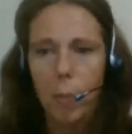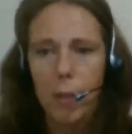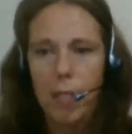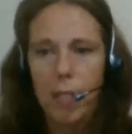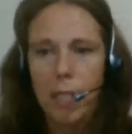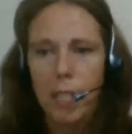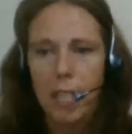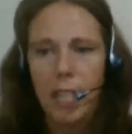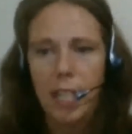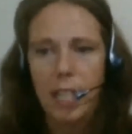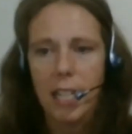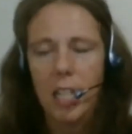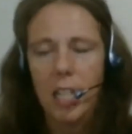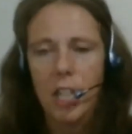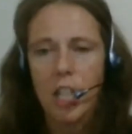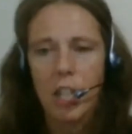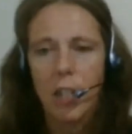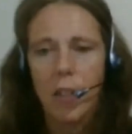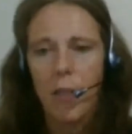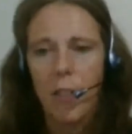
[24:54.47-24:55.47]

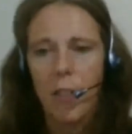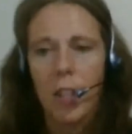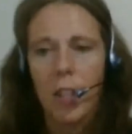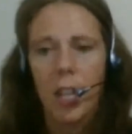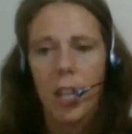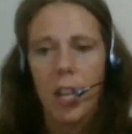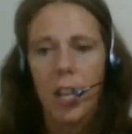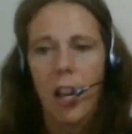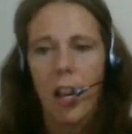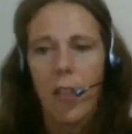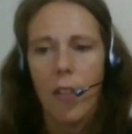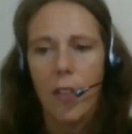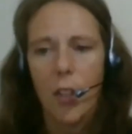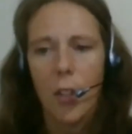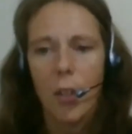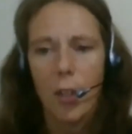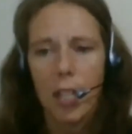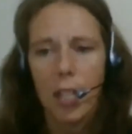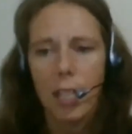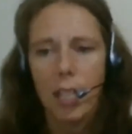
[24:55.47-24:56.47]
percentage of
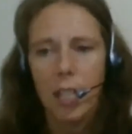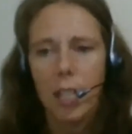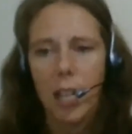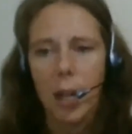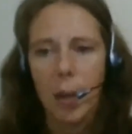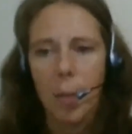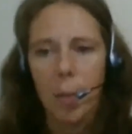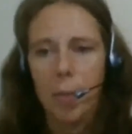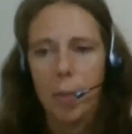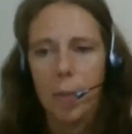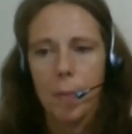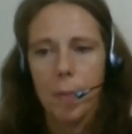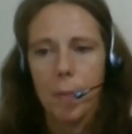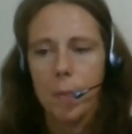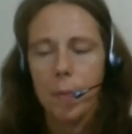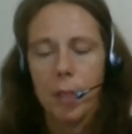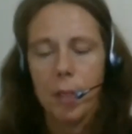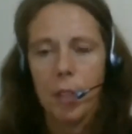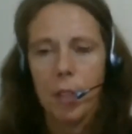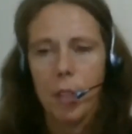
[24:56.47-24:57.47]
your income
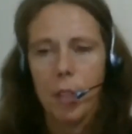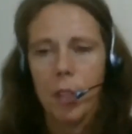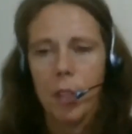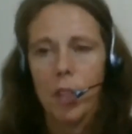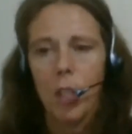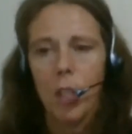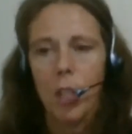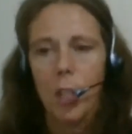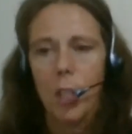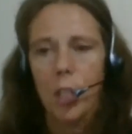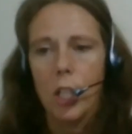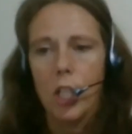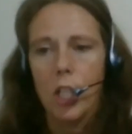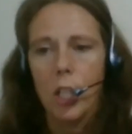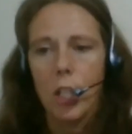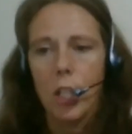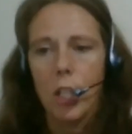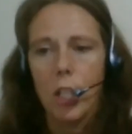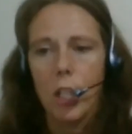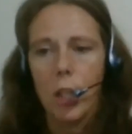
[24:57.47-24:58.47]

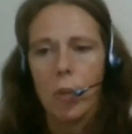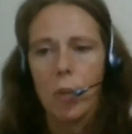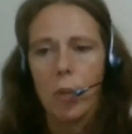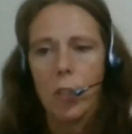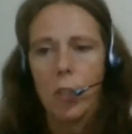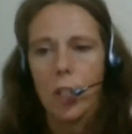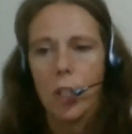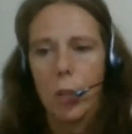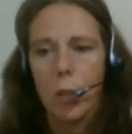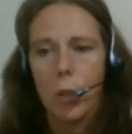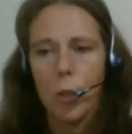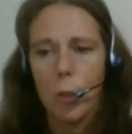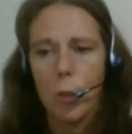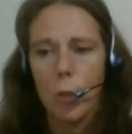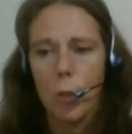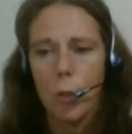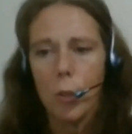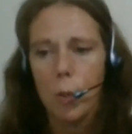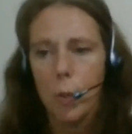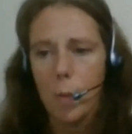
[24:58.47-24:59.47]
should go
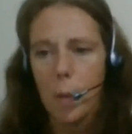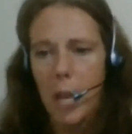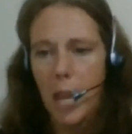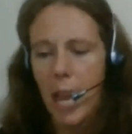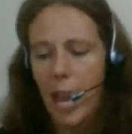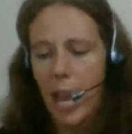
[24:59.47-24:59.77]
to,